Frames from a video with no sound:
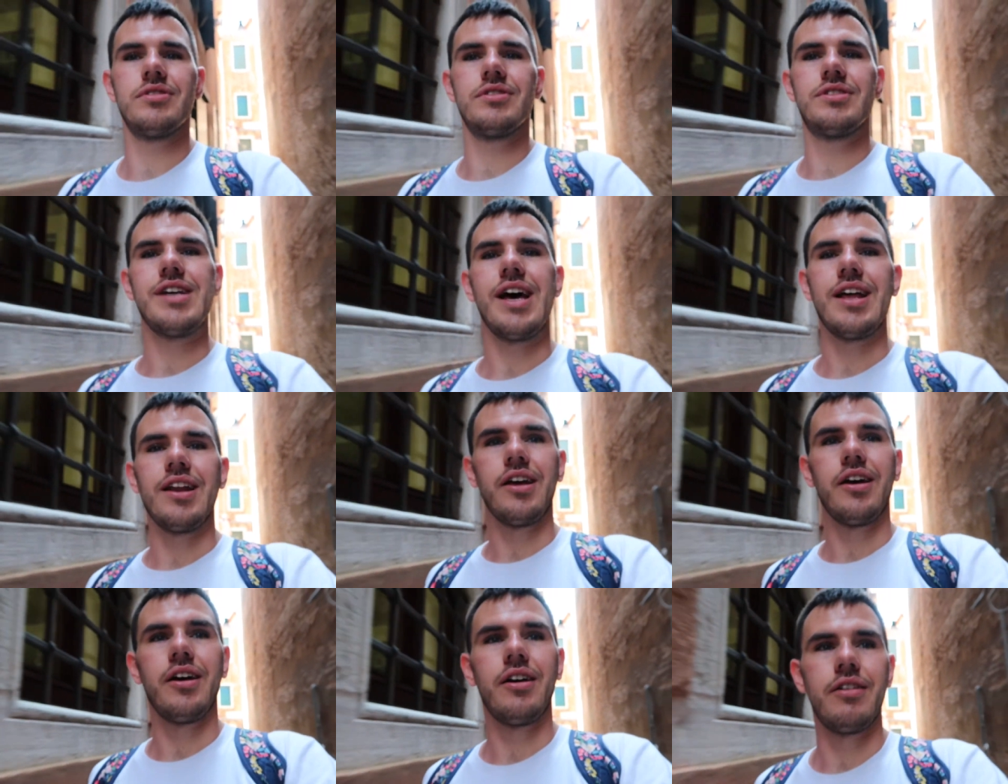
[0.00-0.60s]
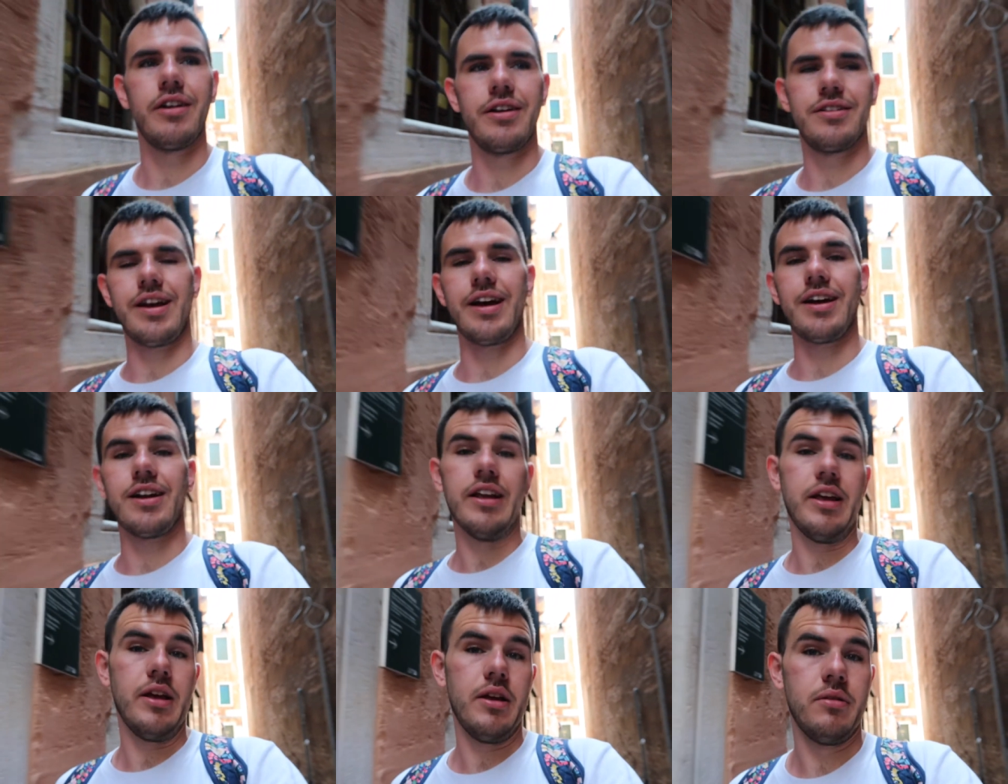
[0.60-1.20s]
tell her
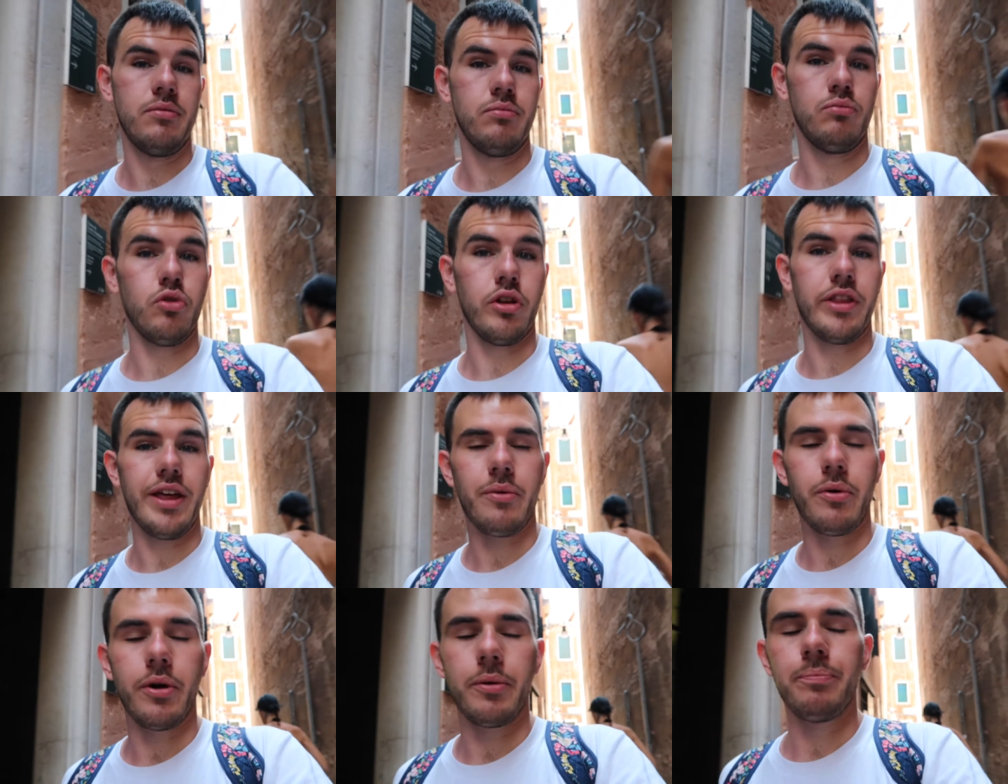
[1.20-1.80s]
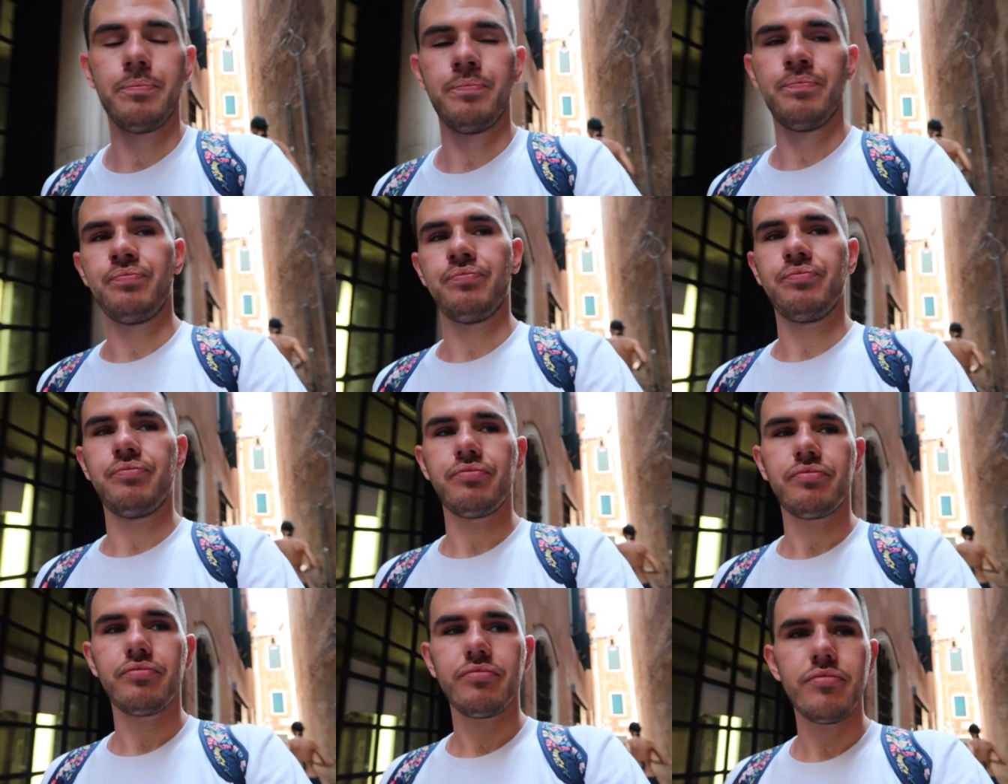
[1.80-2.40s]
exactly what they want.
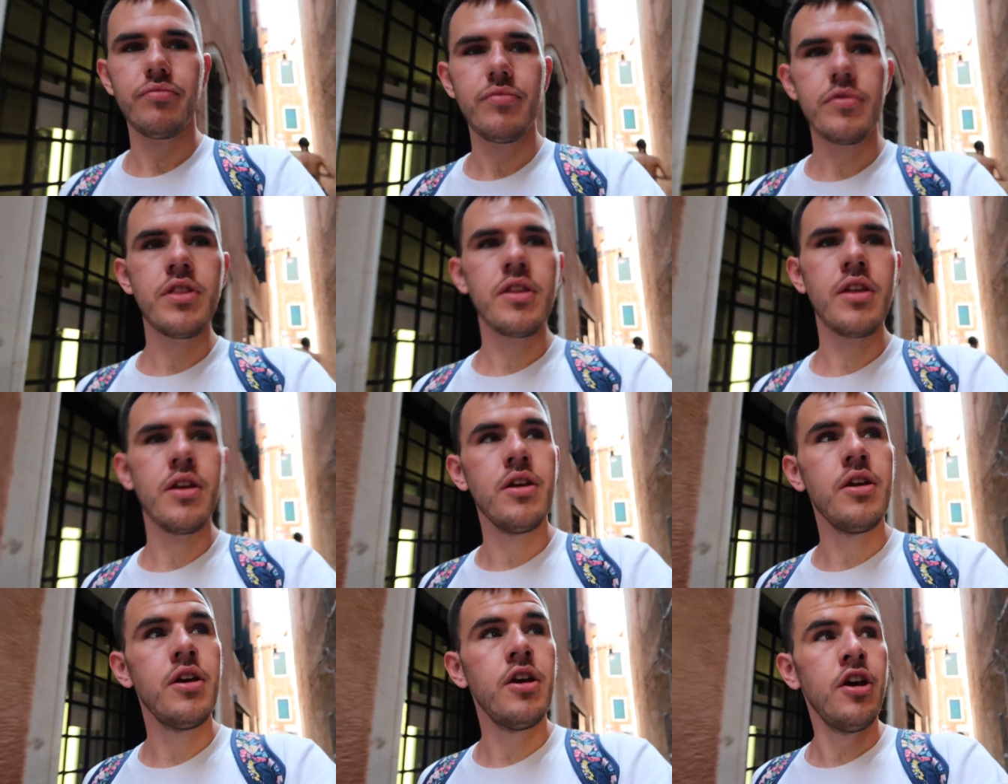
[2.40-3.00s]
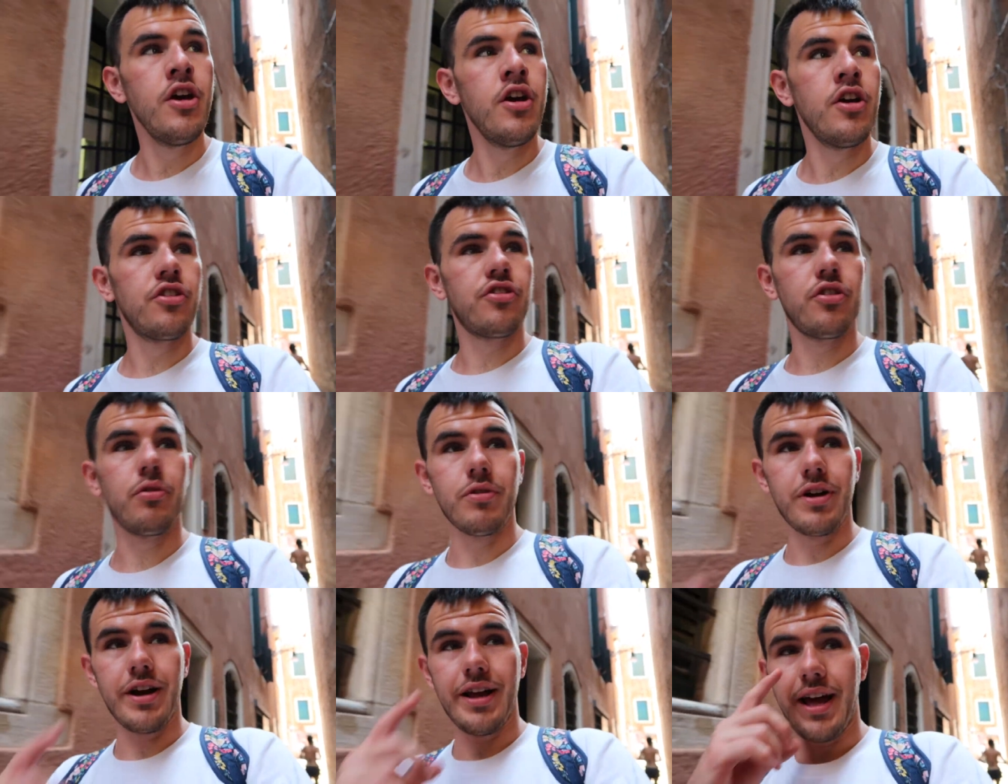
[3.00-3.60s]

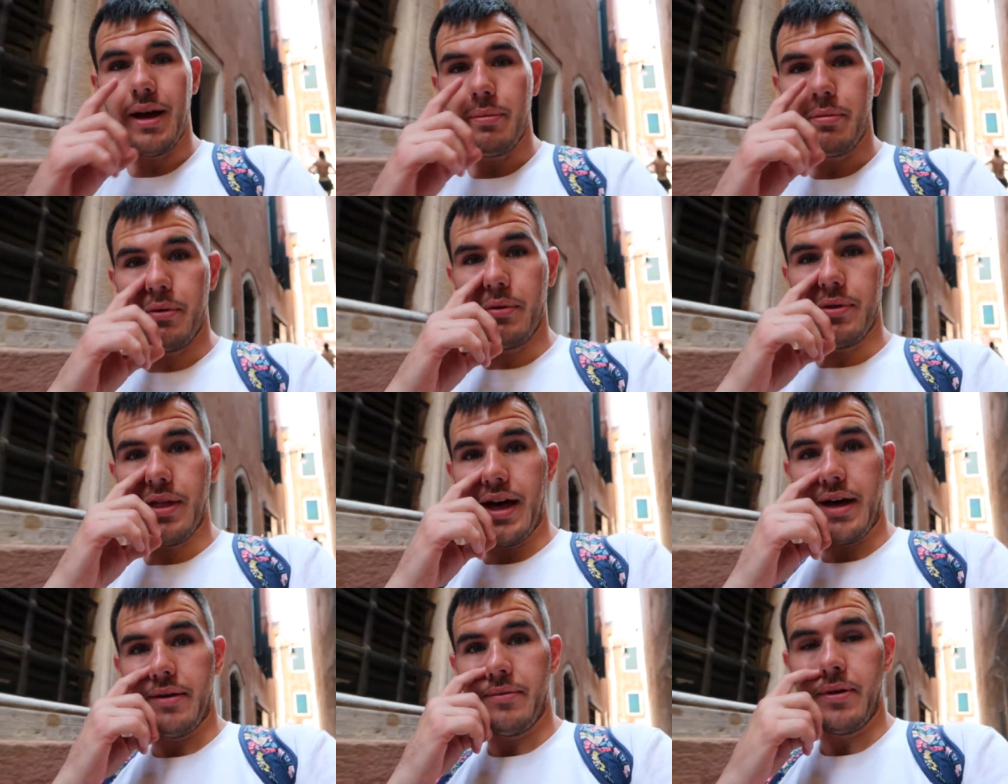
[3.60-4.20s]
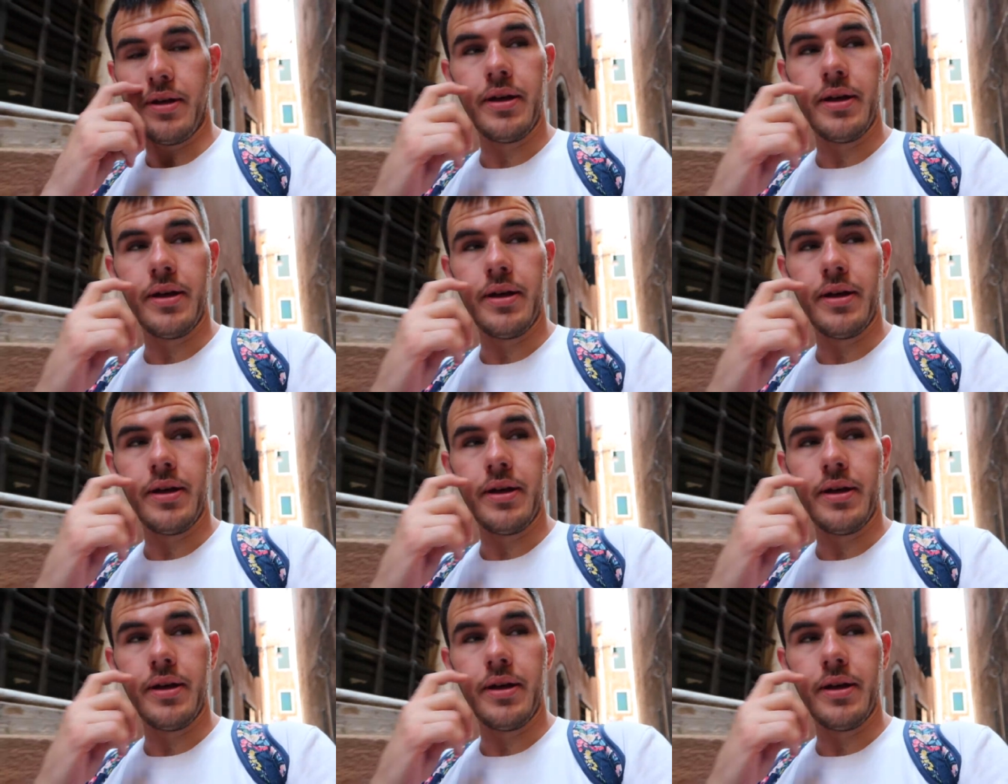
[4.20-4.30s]
So really happy with that.